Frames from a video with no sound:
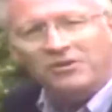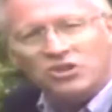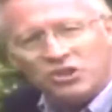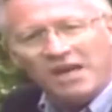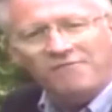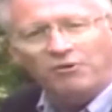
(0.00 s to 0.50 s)
The
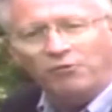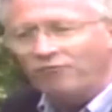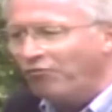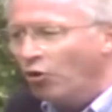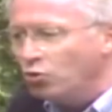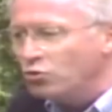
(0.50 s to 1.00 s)

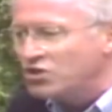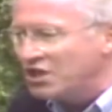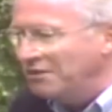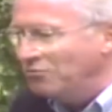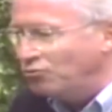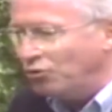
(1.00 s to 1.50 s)
Severn flows
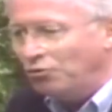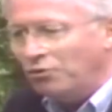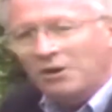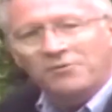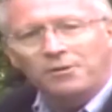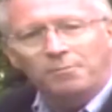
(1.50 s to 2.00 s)

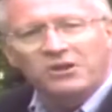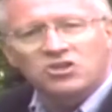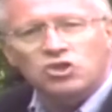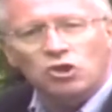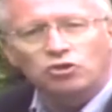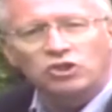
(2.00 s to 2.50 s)
into the
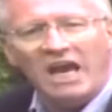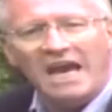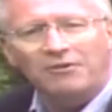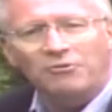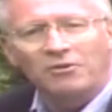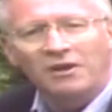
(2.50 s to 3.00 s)
Bristol
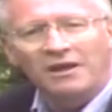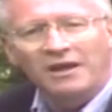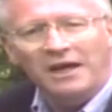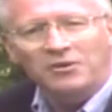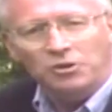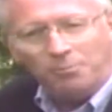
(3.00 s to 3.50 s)
Channel,
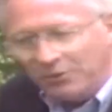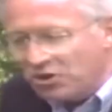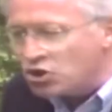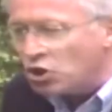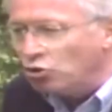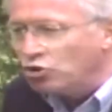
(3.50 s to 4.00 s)
and the
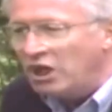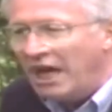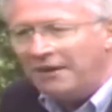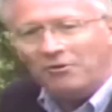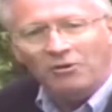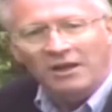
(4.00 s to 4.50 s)
Bristol
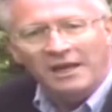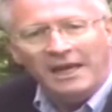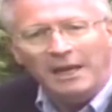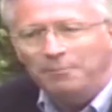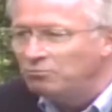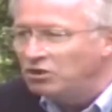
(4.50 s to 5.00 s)
Channel
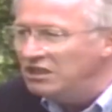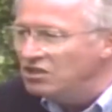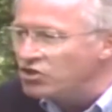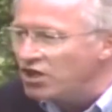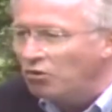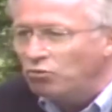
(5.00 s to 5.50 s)

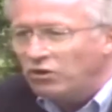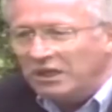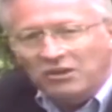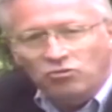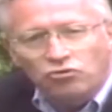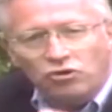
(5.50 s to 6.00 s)
empties
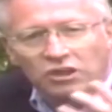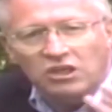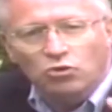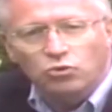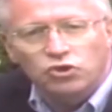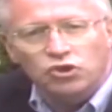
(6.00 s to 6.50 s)
out into
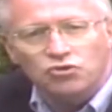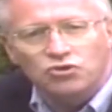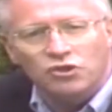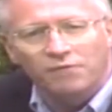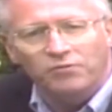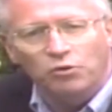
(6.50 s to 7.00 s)
the
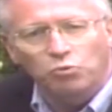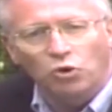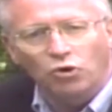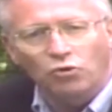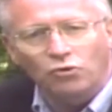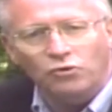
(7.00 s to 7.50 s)
oceans of the
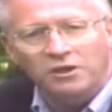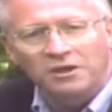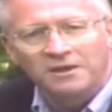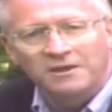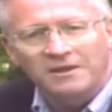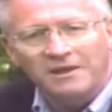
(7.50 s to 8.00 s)
world.
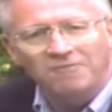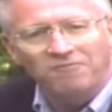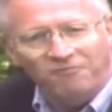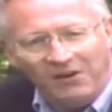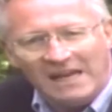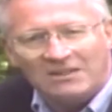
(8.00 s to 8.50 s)

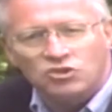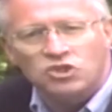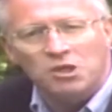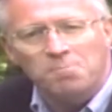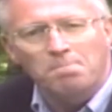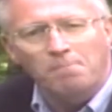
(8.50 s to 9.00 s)
In fact,
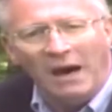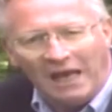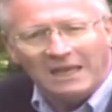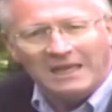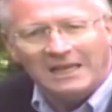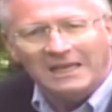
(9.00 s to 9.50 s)

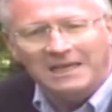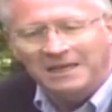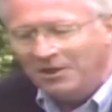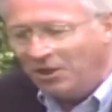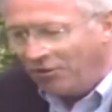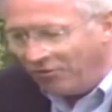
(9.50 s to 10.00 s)

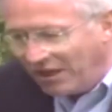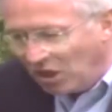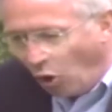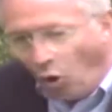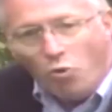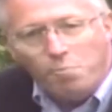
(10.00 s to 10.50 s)
symbolically,
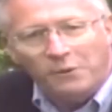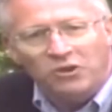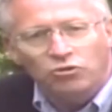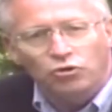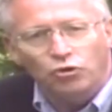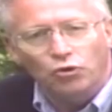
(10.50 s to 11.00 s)
they
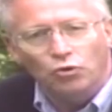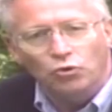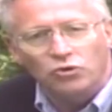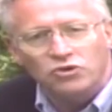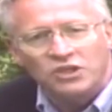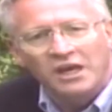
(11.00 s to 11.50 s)
opened the
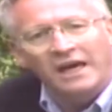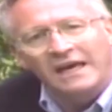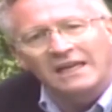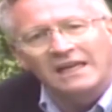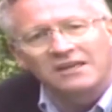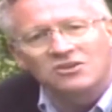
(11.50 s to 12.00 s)
doors
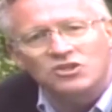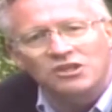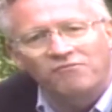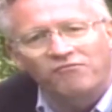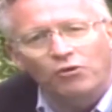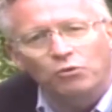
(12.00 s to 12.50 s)
and let his
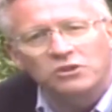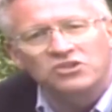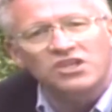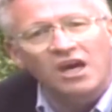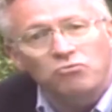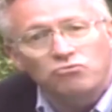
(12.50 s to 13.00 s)

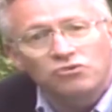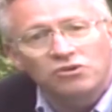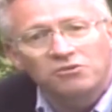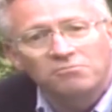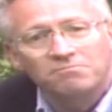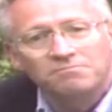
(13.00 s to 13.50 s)
influence out.